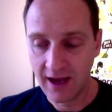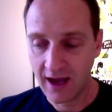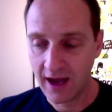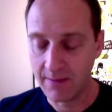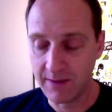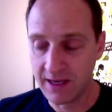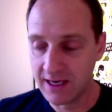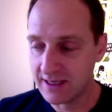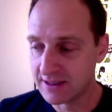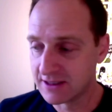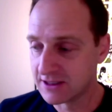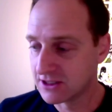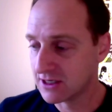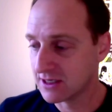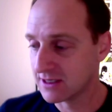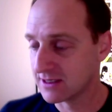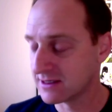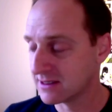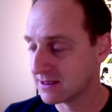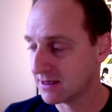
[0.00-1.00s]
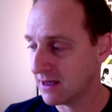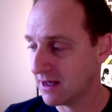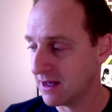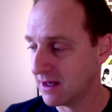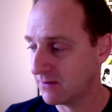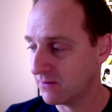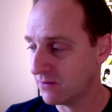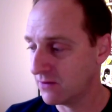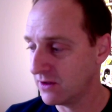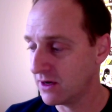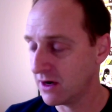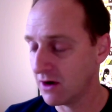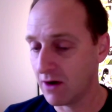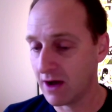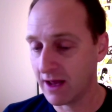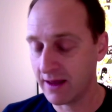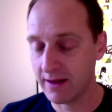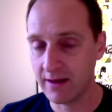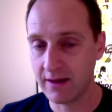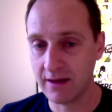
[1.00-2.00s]
I mean, it's just uh, you know
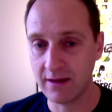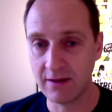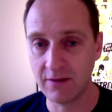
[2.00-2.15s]
I